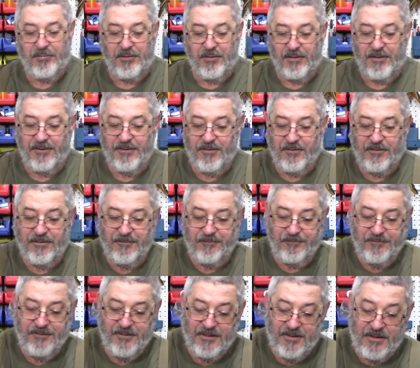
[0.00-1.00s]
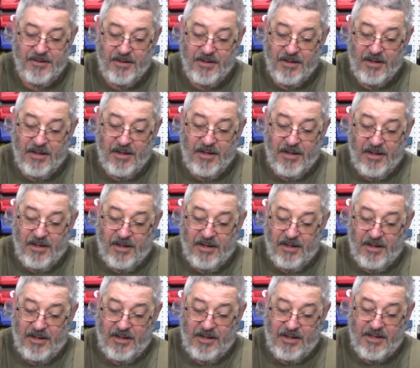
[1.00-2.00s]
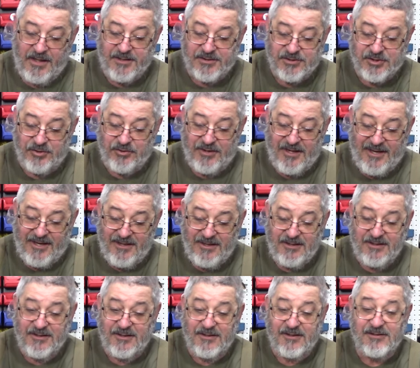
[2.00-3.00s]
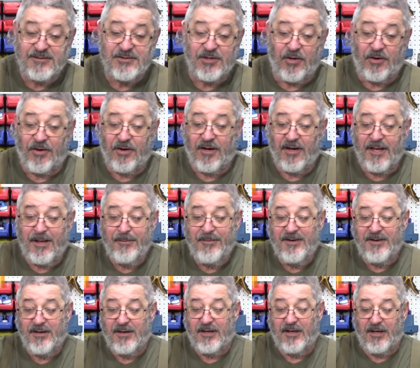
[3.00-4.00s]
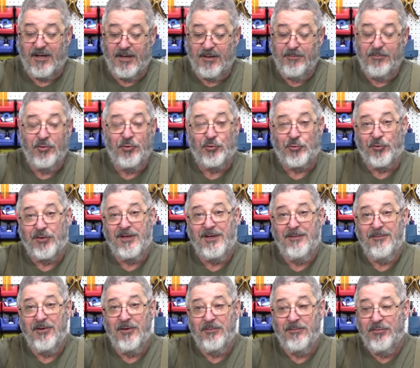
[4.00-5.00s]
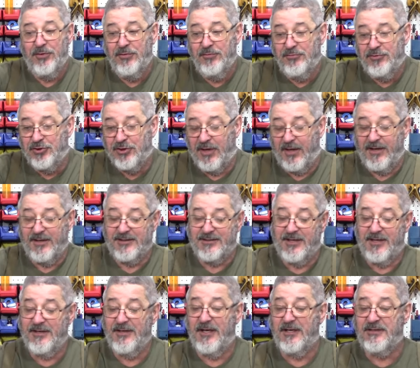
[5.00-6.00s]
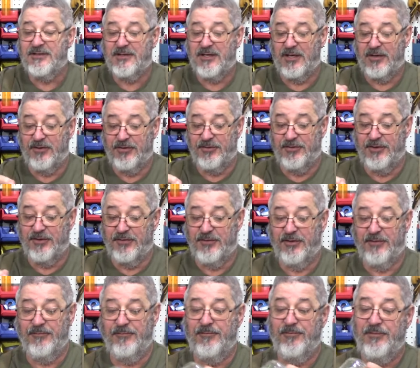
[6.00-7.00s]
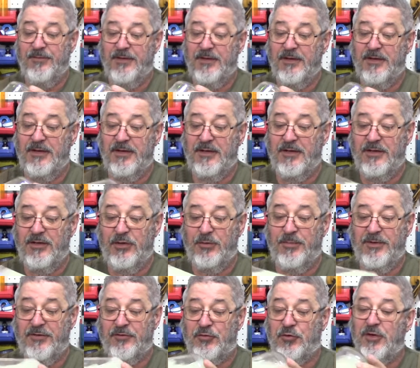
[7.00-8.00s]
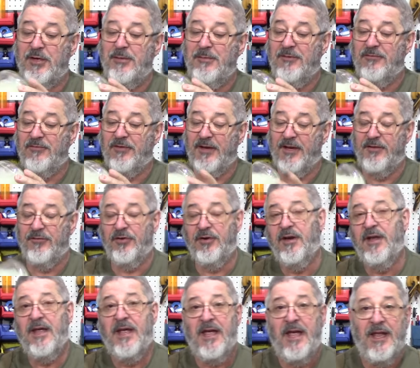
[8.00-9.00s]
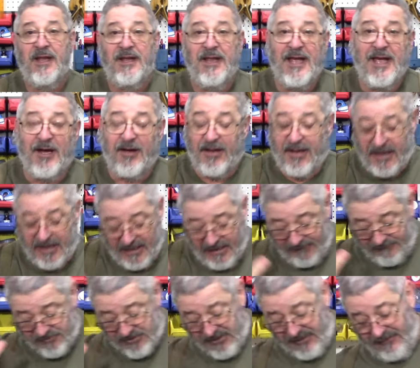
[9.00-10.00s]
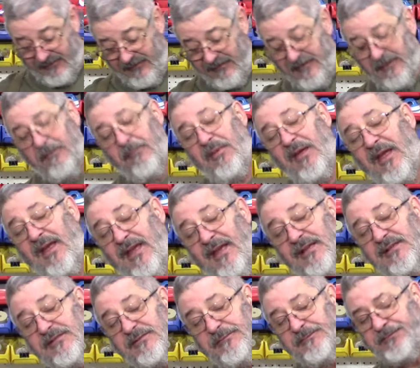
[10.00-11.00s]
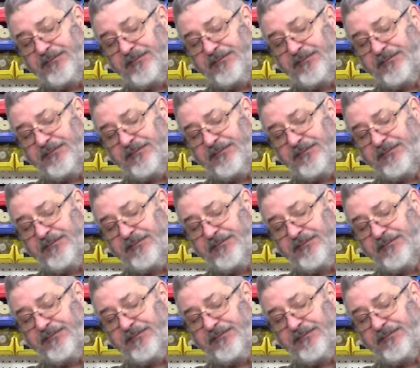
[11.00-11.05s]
Put it on. All right, so that is our lemon lime cream moonshine. It's got a nice color to it. A little bit of creamy flavor. Now, I have said in the past,